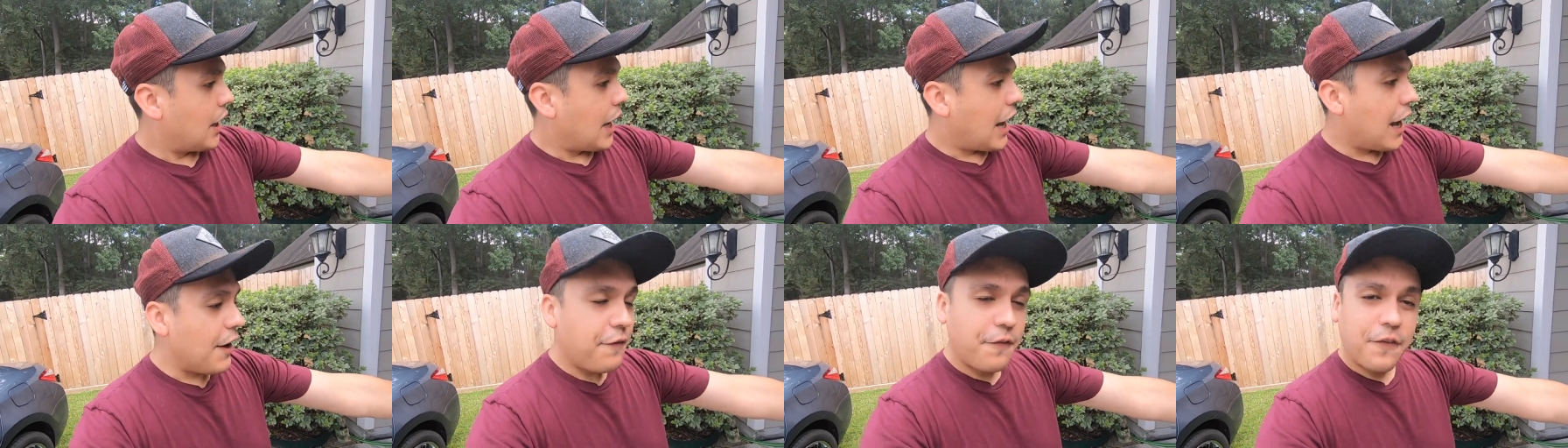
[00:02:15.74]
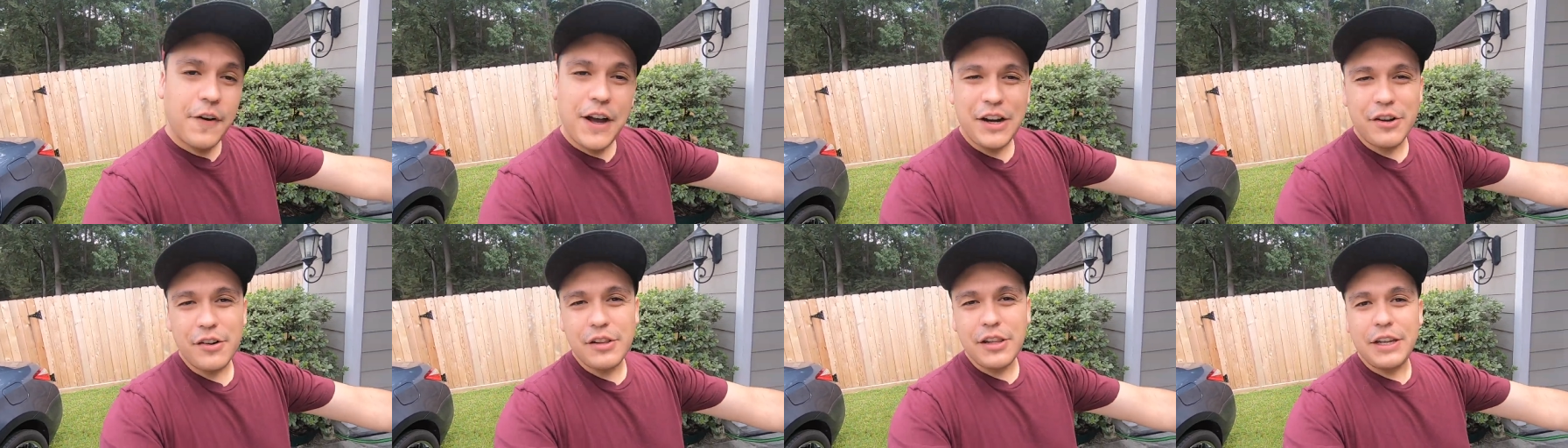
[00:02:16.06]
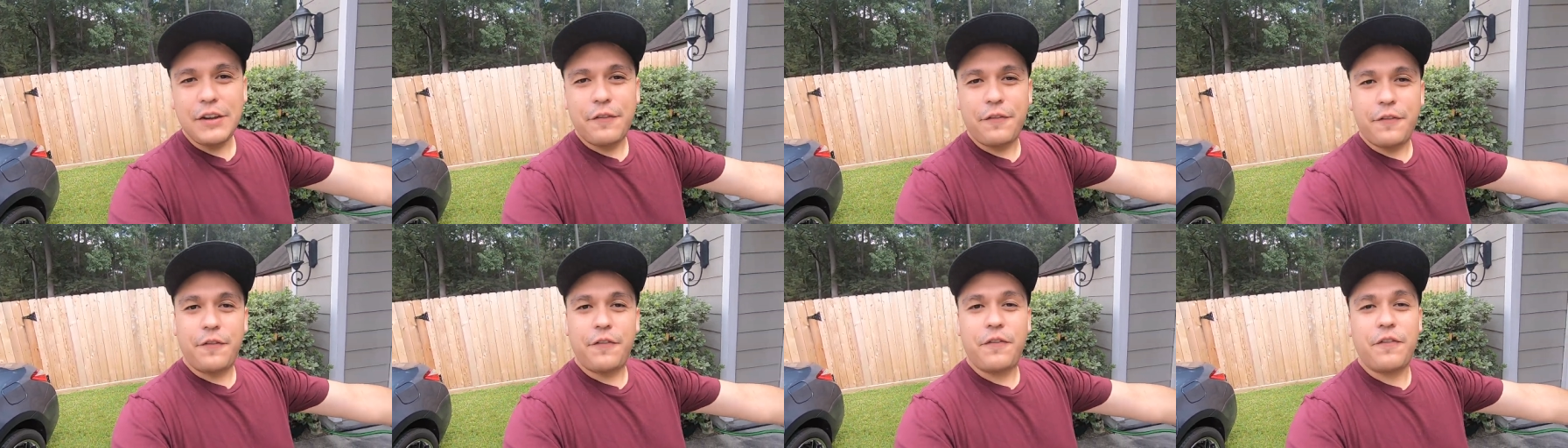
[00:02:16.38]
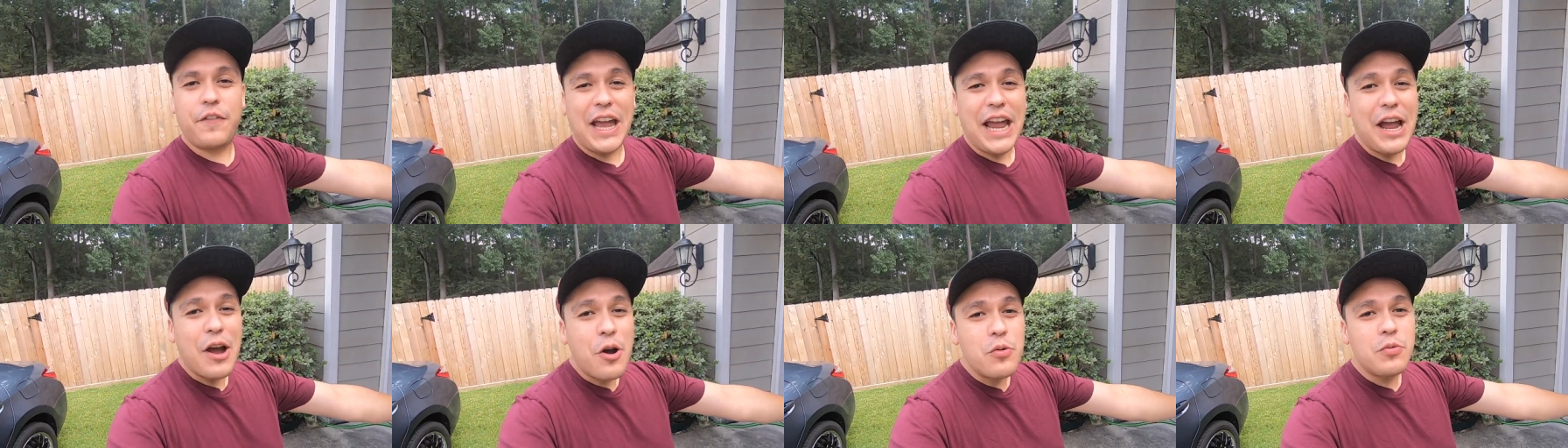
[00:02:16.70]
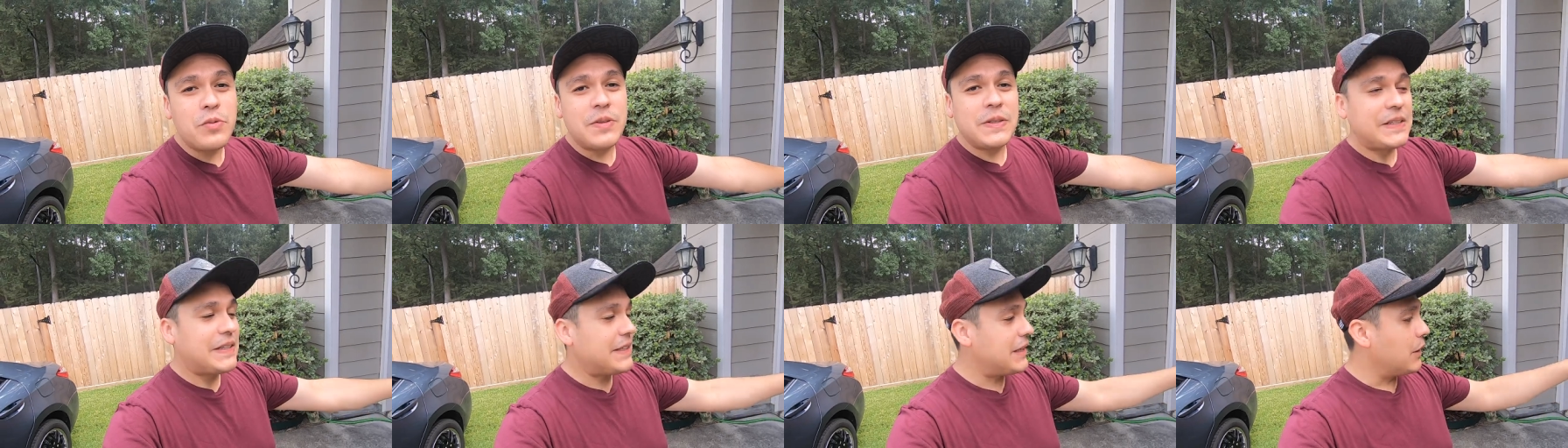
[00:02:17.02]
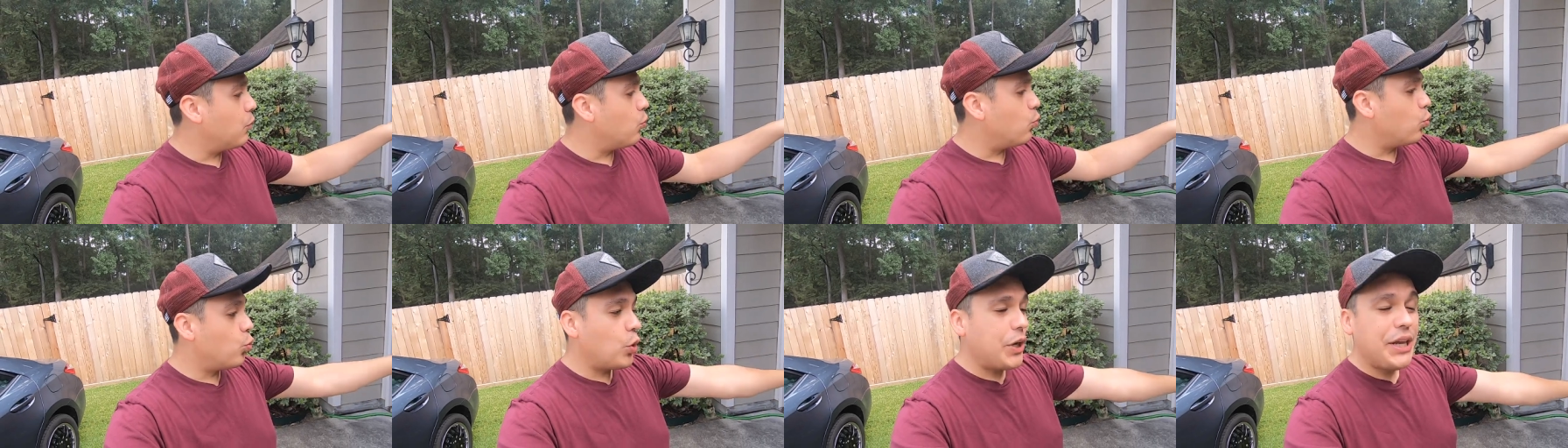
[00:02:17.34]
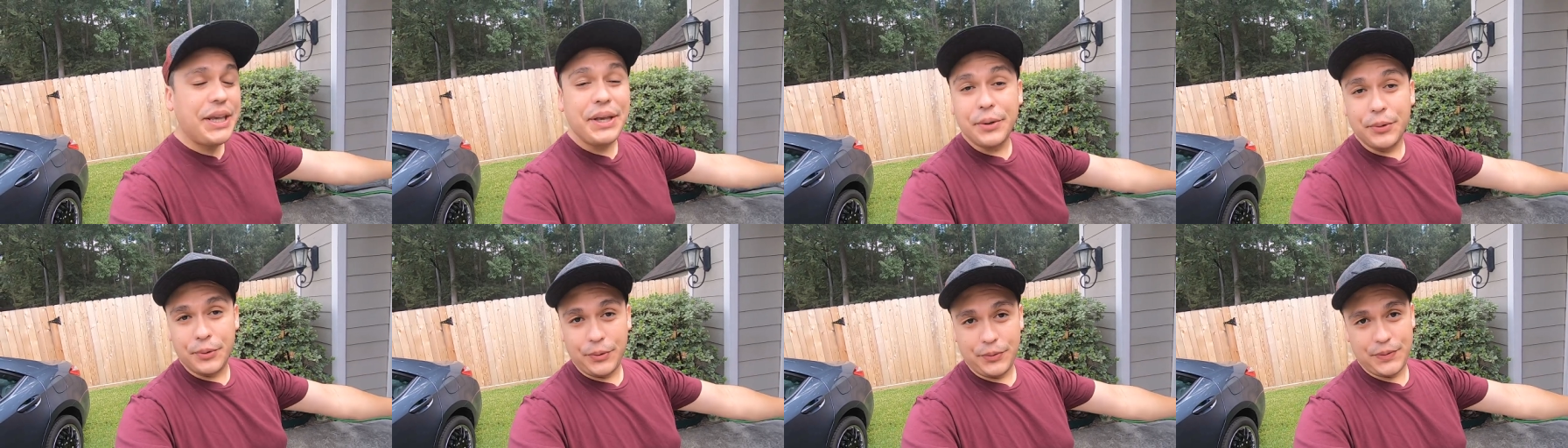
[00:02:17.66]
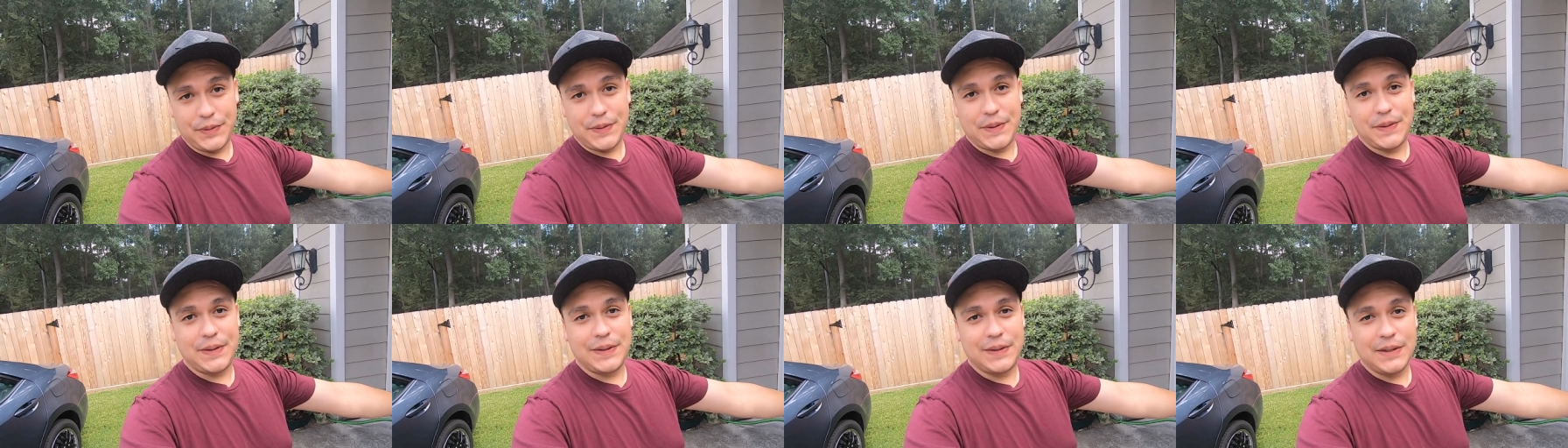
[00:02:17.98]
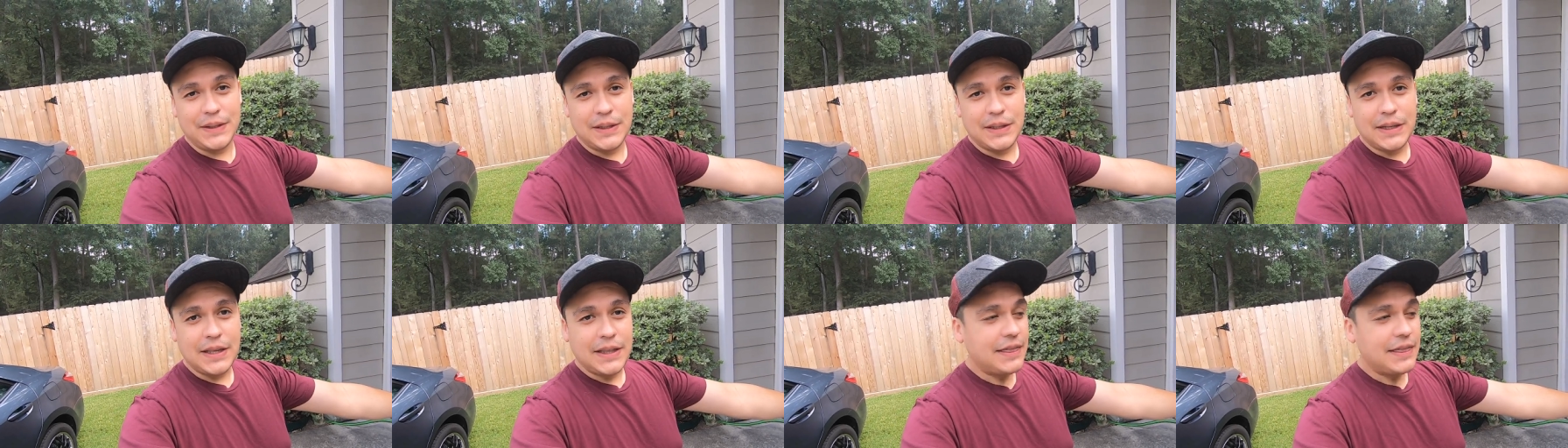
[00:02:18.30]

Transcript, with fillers: I finally found some wheels